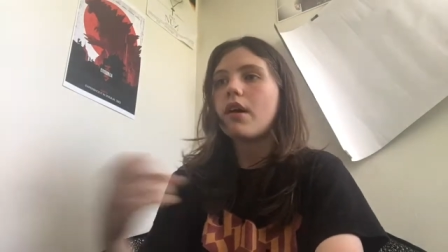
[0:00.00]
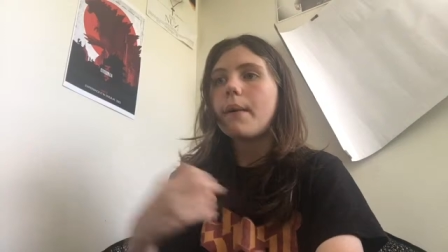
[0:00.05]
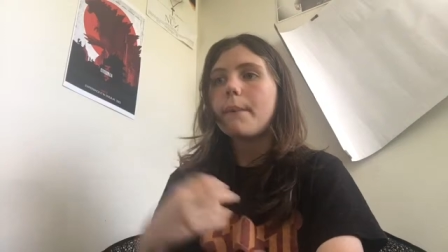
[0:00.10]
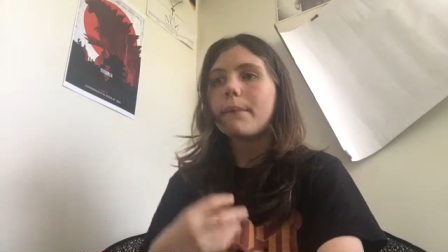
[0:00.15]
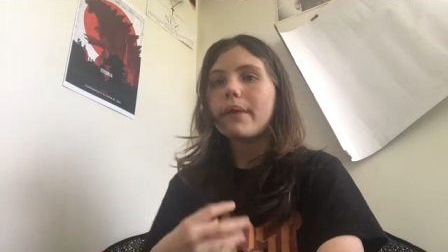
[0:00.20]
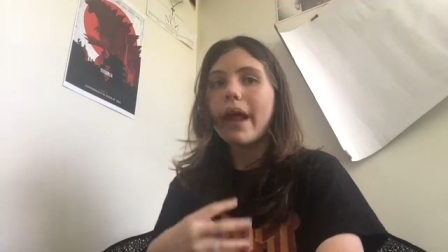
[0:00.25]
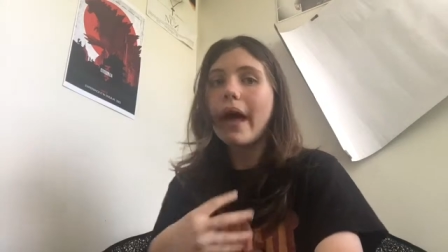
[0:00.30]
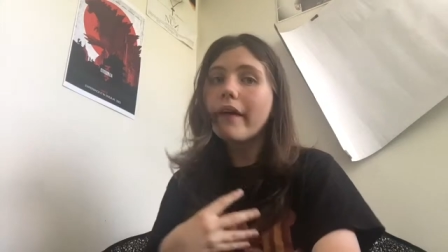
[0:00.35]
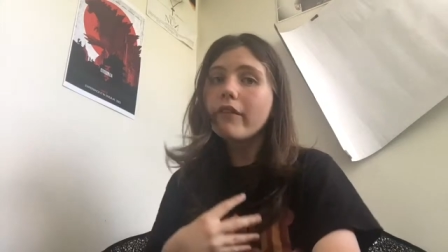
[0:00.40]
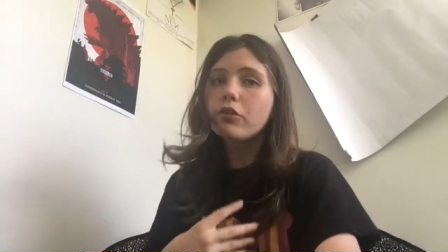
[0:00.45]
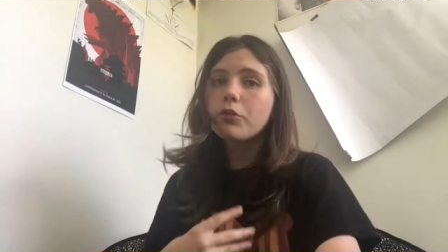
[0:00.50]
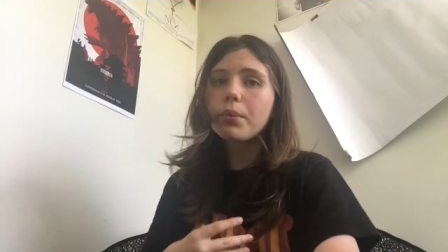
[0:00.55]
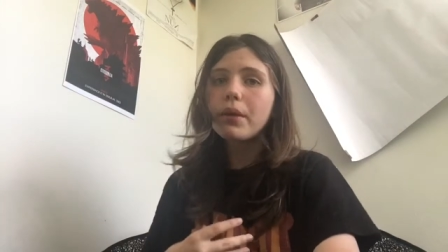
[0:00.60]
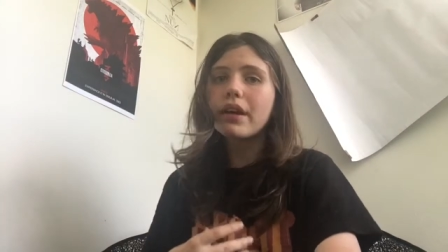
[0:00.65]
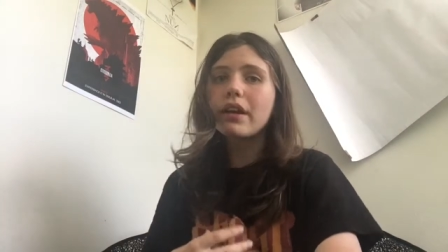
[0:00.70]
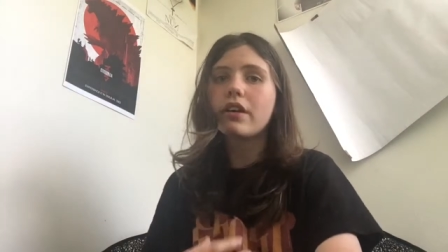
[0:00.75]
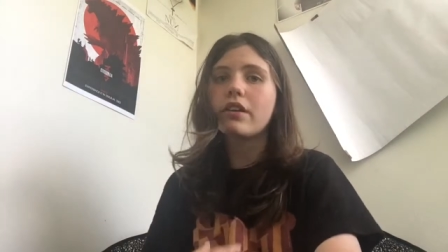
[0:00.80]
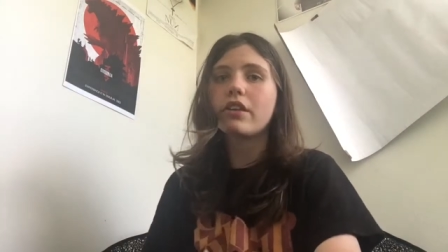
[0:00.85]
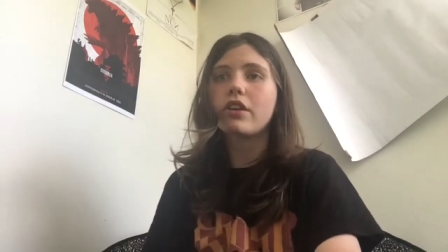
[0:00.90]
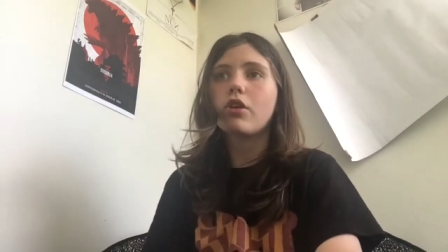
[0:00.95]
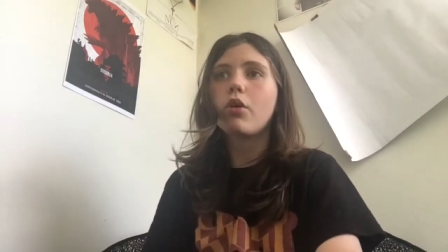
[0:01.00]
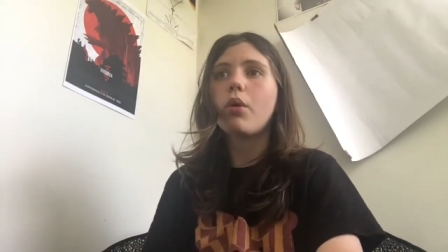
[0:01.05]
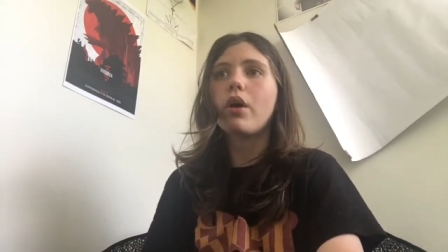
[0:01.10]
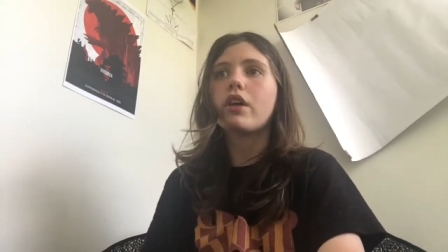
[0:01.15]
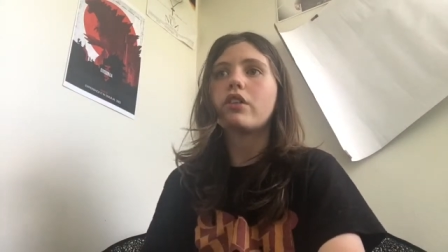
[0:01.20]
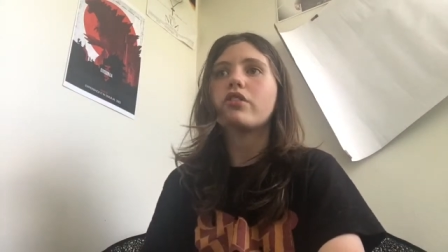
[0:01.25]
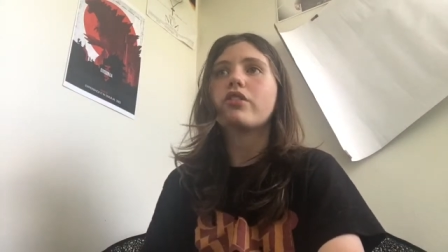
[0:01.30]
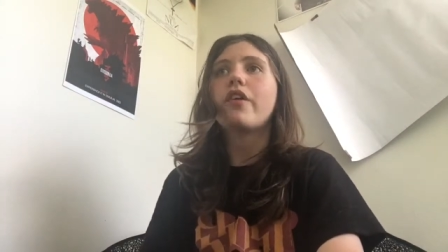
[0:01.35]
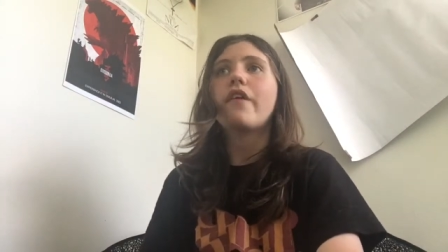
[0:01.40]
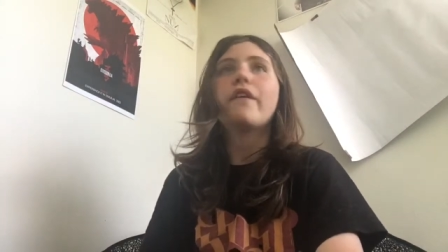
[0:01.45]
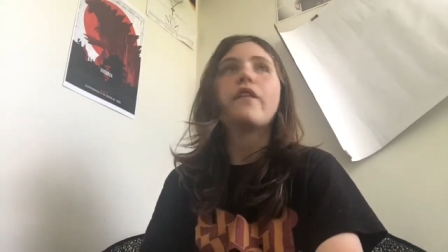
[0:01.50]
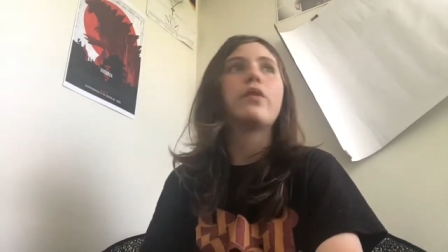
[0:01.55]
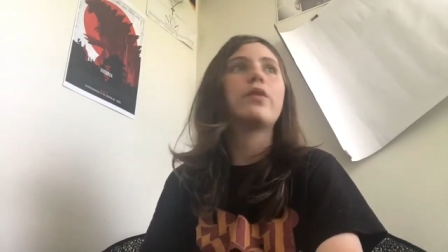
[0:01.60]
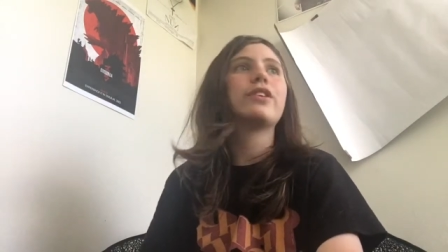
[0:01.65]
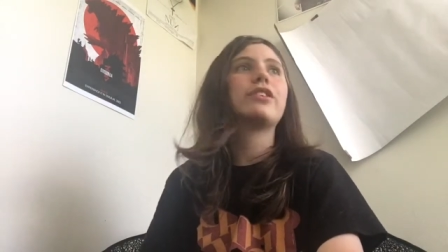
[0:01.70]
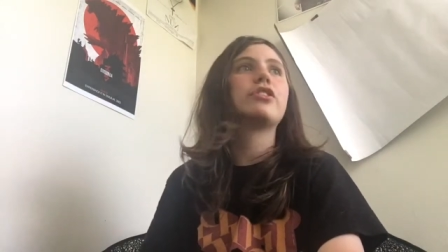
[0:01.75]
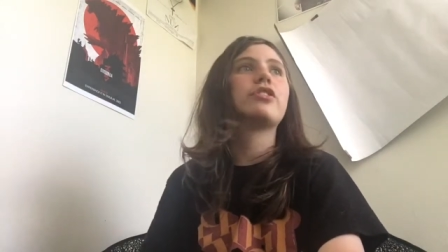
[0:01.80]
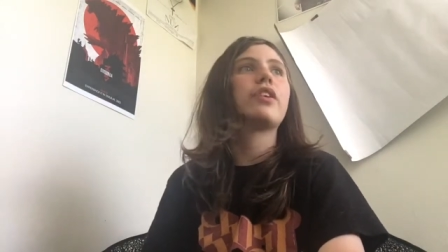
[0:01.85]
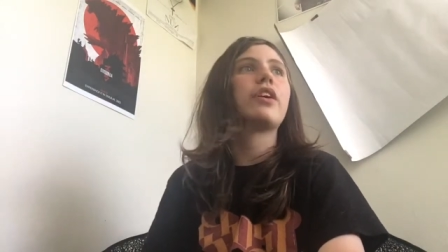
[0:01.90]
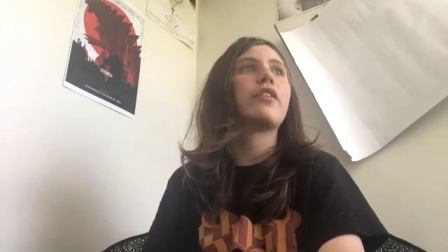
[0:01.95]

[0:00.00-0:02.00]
But I was playing on the Quest, which